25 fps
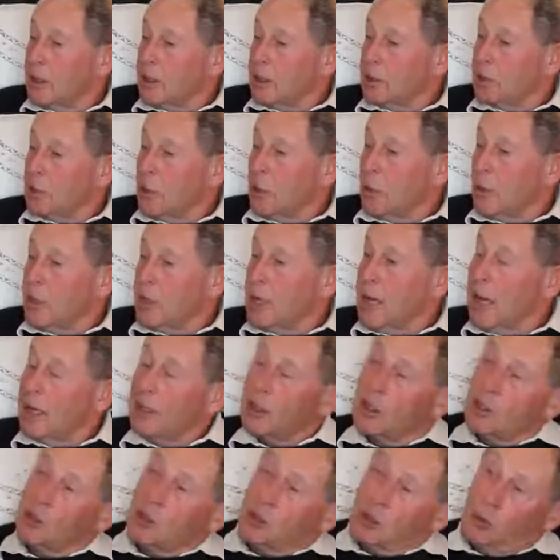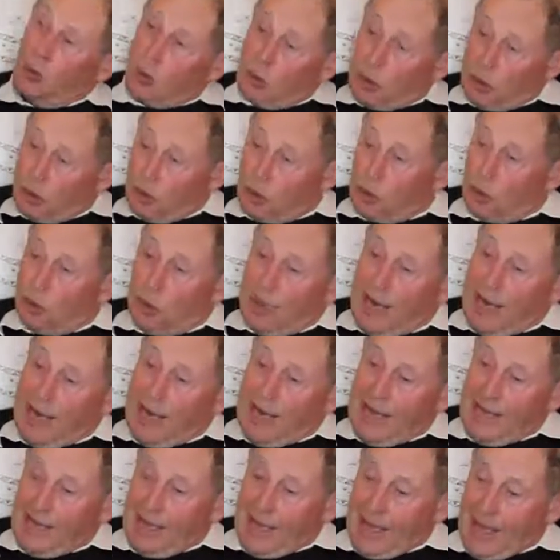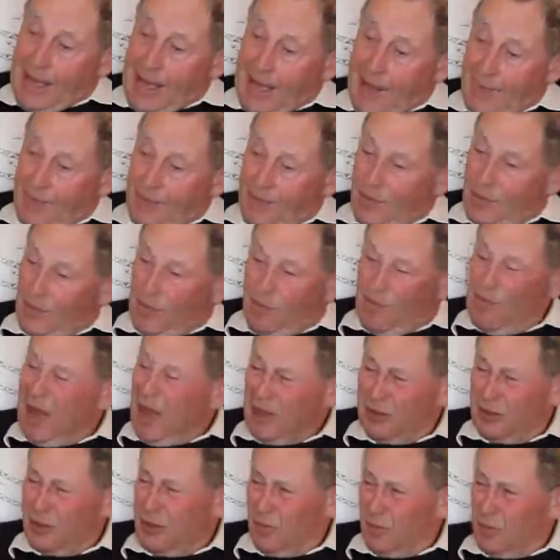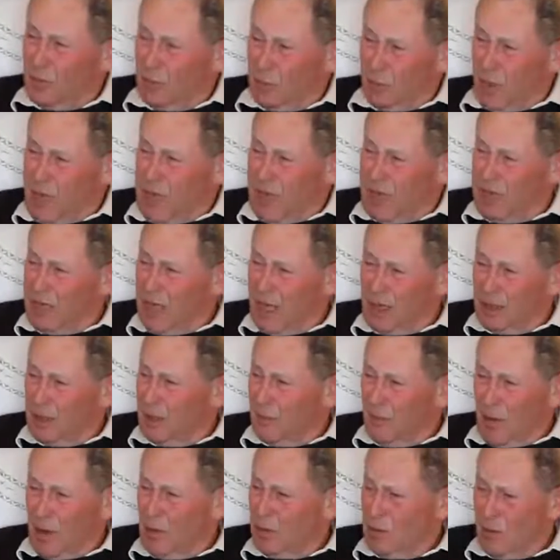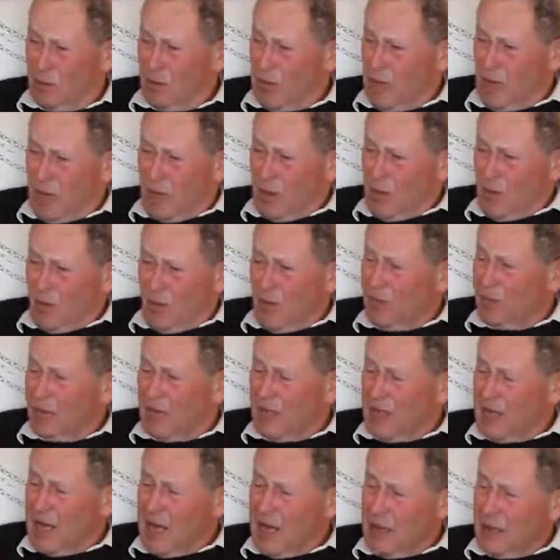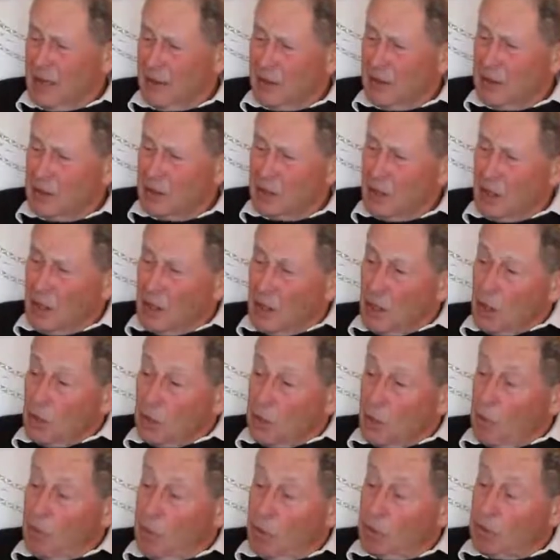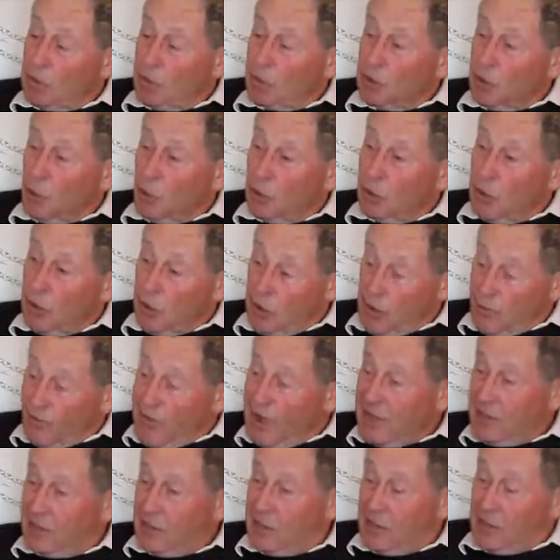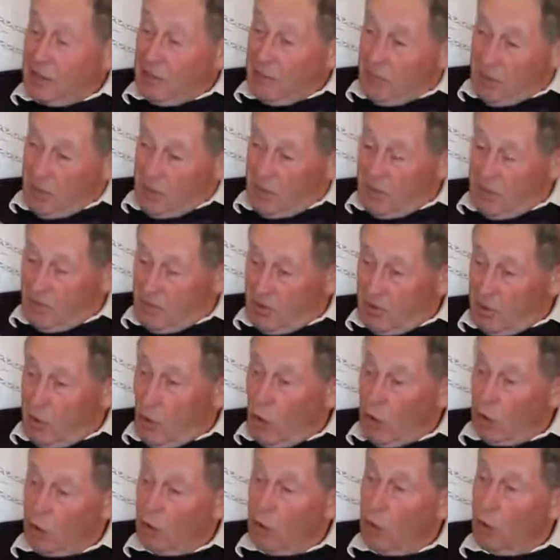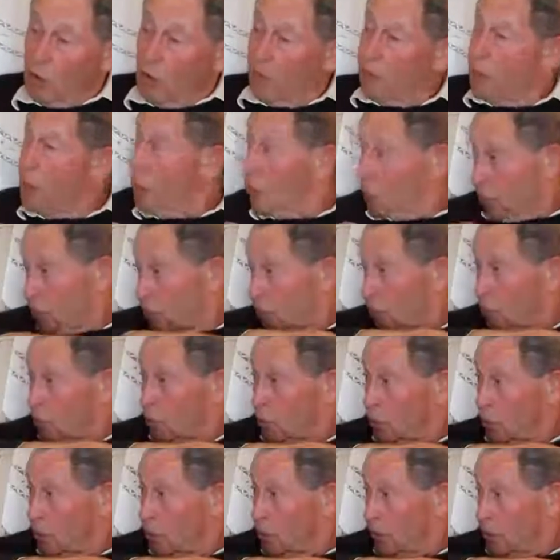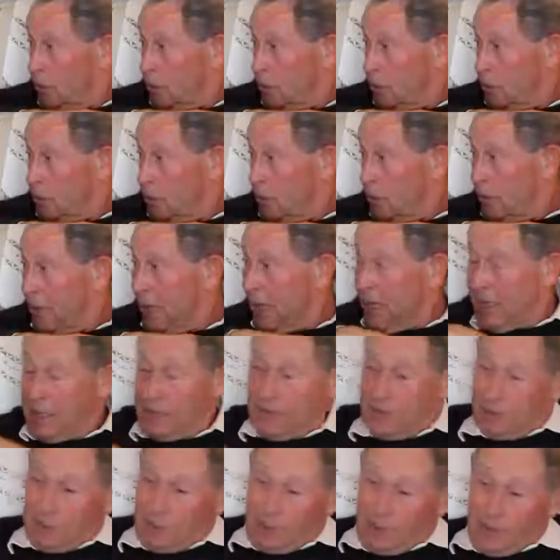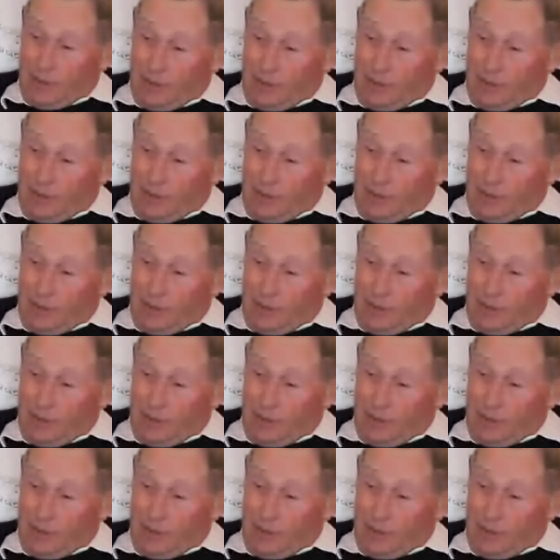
So we had a huge tray there, massive tray, it held about 50 gallons. So we put this under, and eventually we caught all the fuel because it would have gone into the bay, you see.